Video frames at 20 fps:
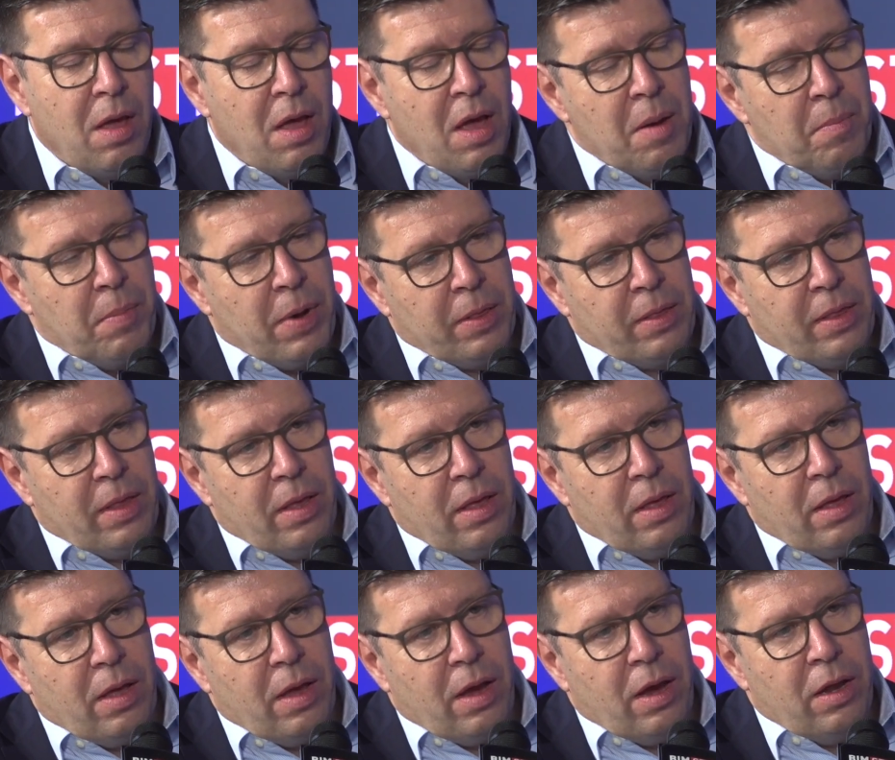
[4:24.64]
But
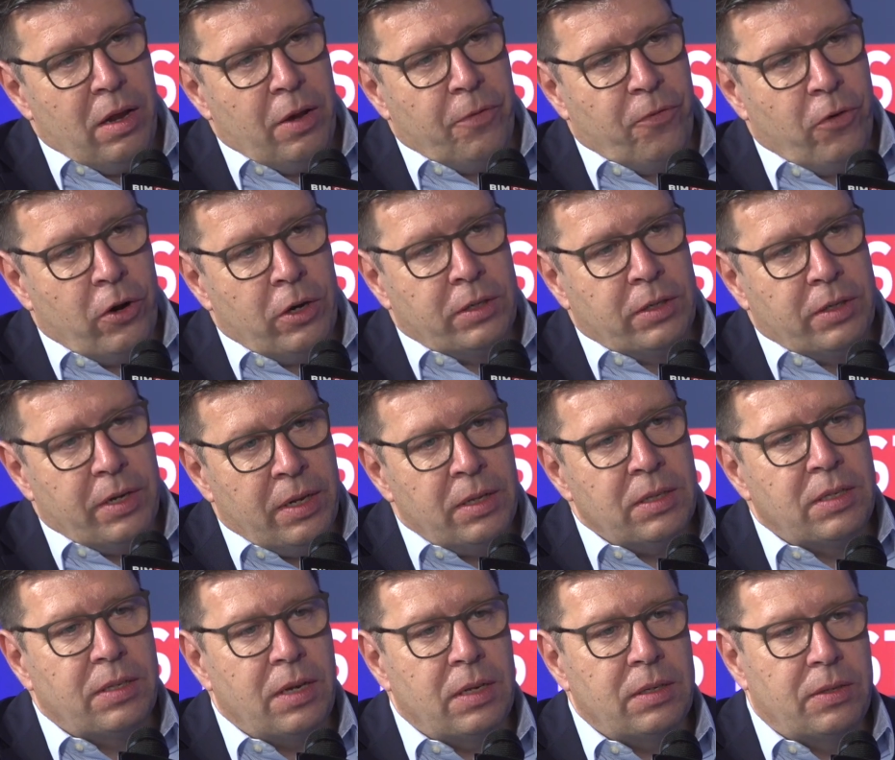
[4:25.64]
in the first
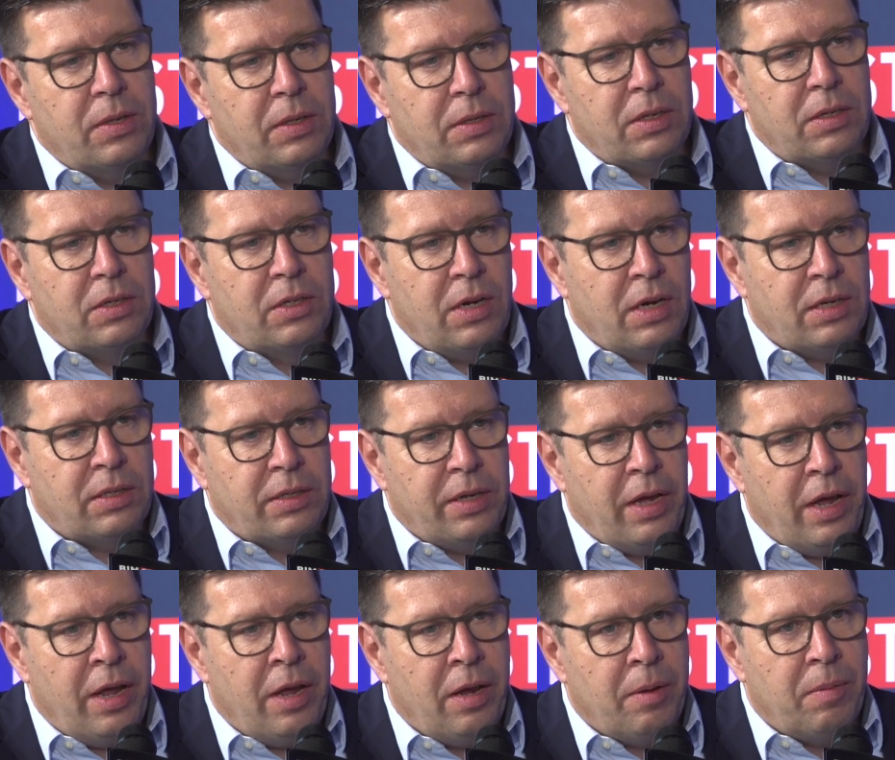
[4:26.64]
instance, this is just
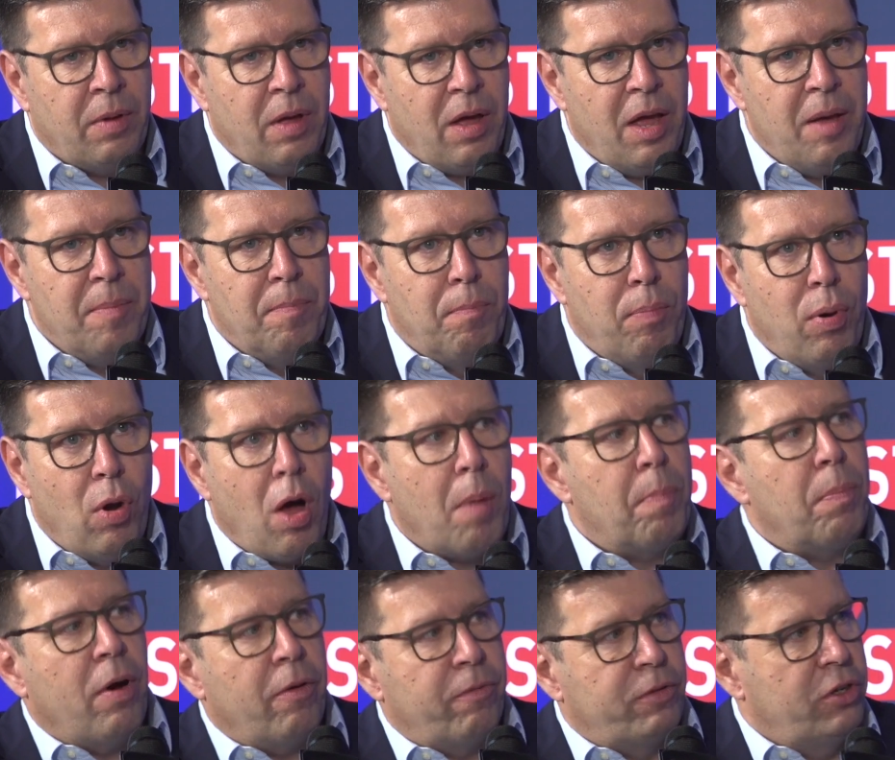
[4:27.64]
a
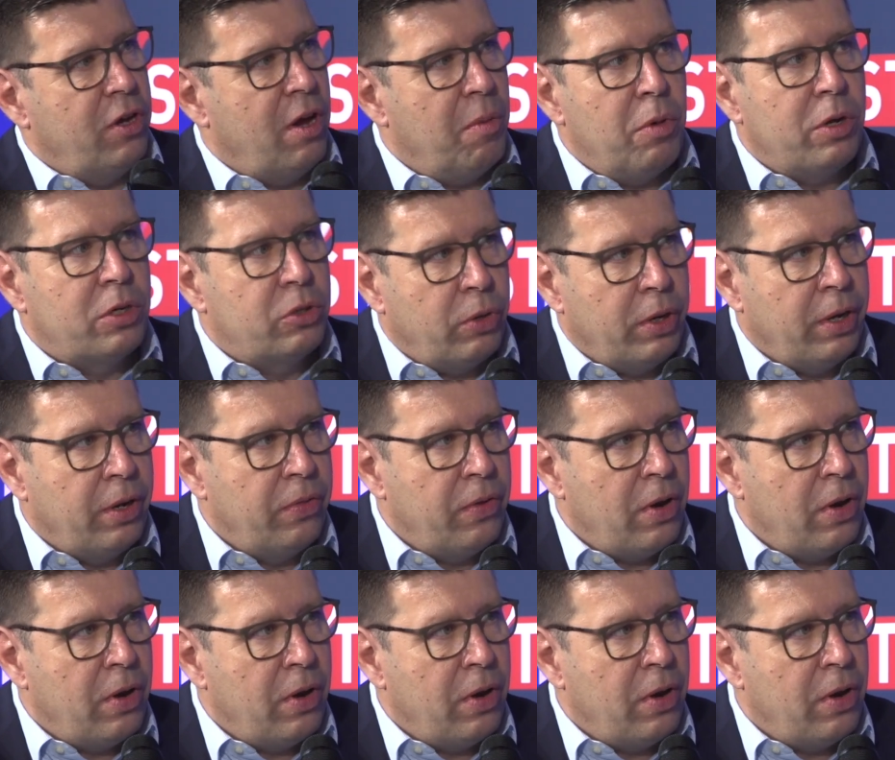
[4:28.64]
blob of geometry.